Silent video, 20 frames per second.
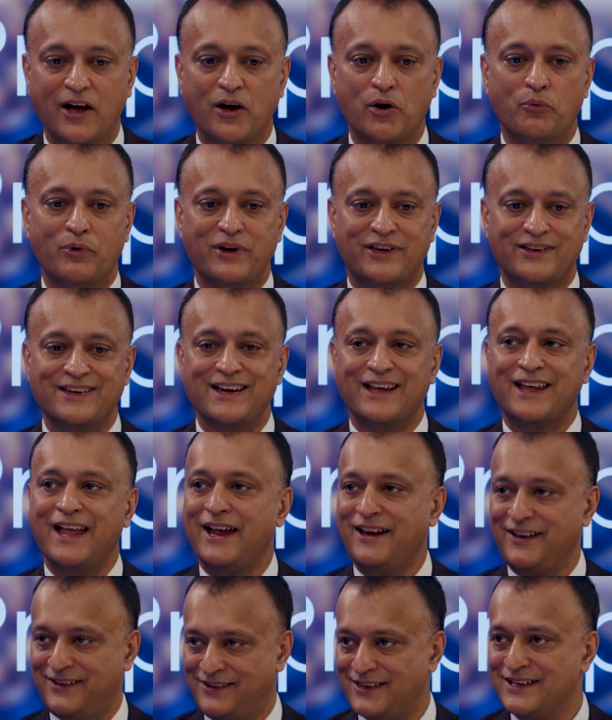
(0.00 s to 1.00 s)
which
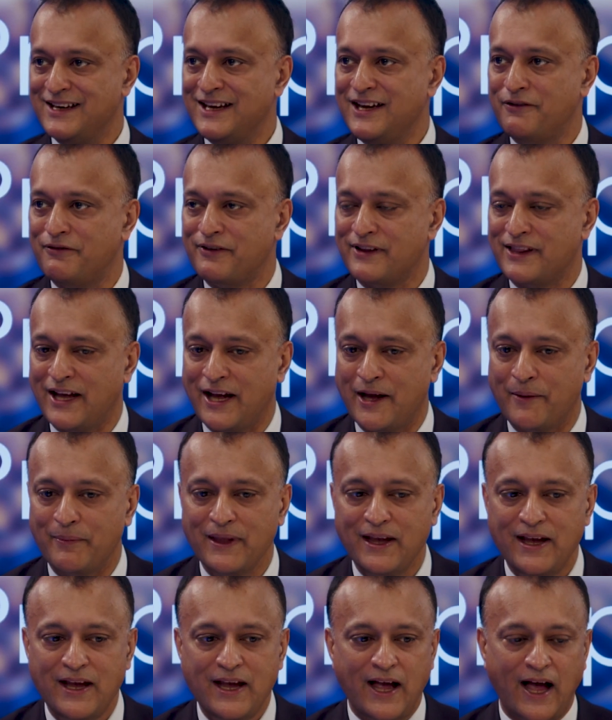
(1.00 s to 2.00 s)
negates the need for that.
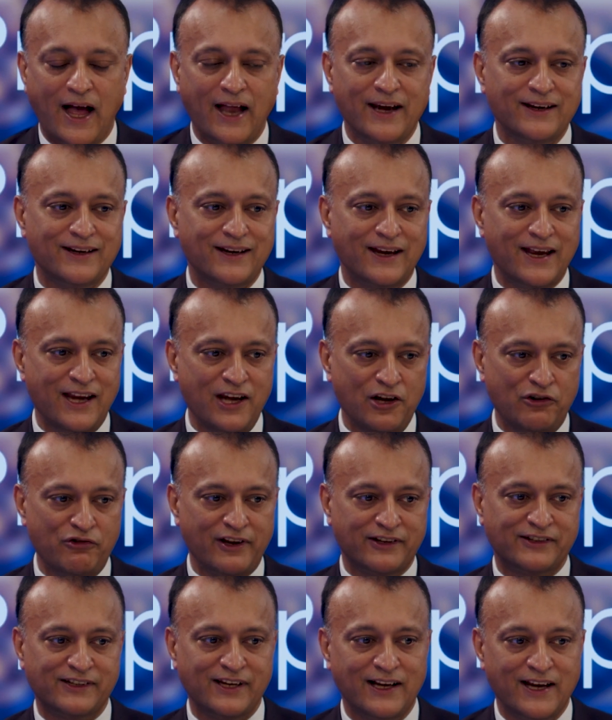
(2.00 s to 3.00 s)
And
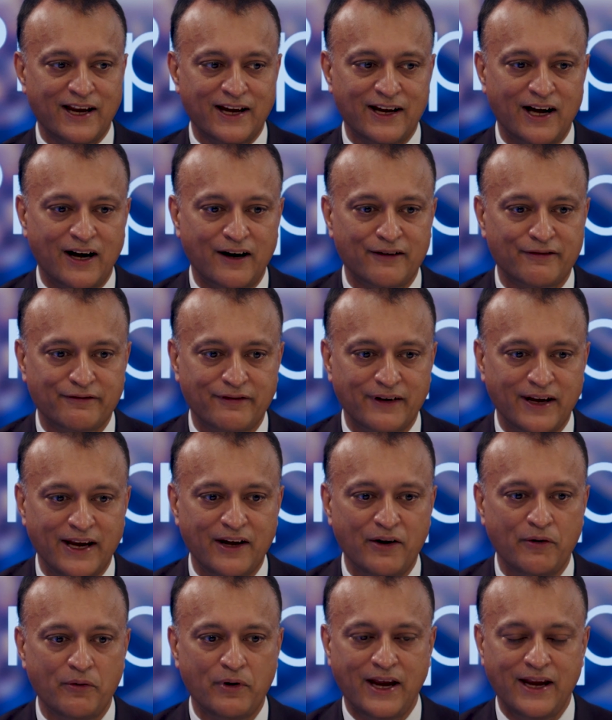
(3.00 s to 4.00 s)
interestingly enough,
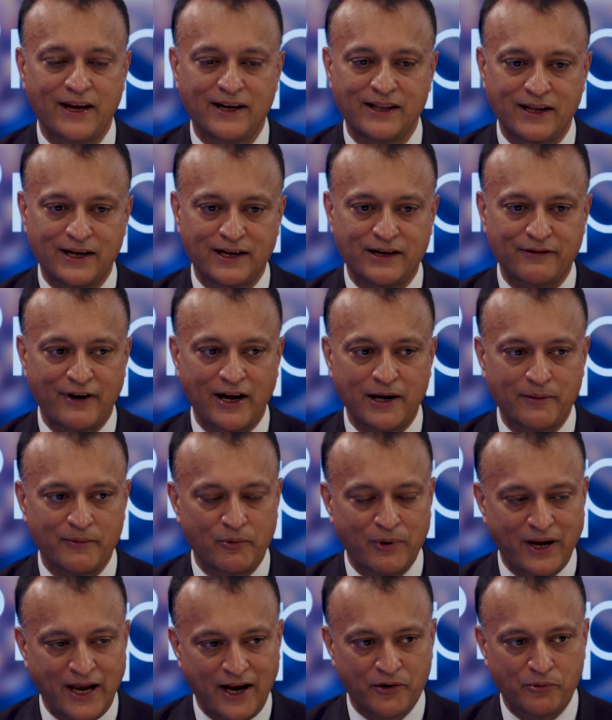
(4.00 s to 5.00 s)
in the development,
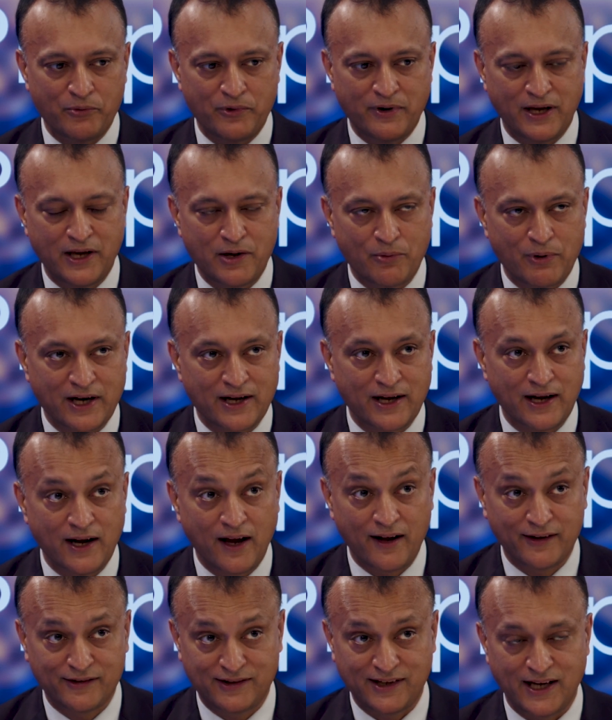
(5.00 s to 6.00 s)
we did one
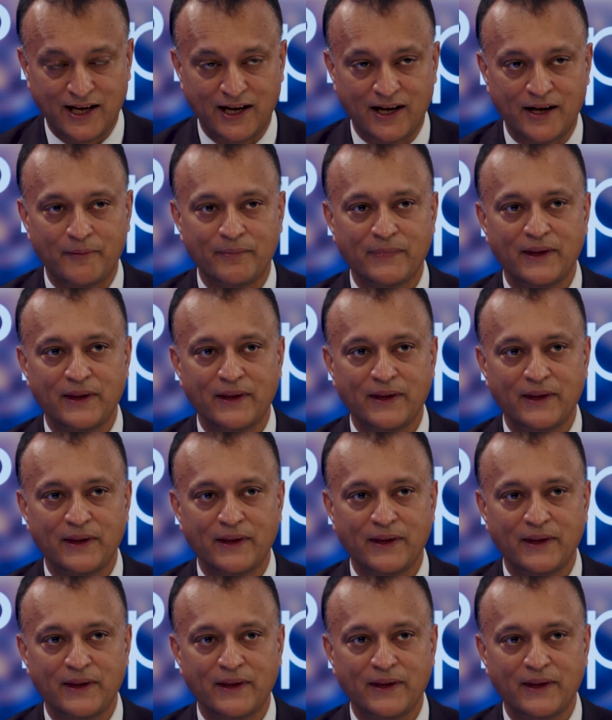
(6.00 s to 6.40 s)
last year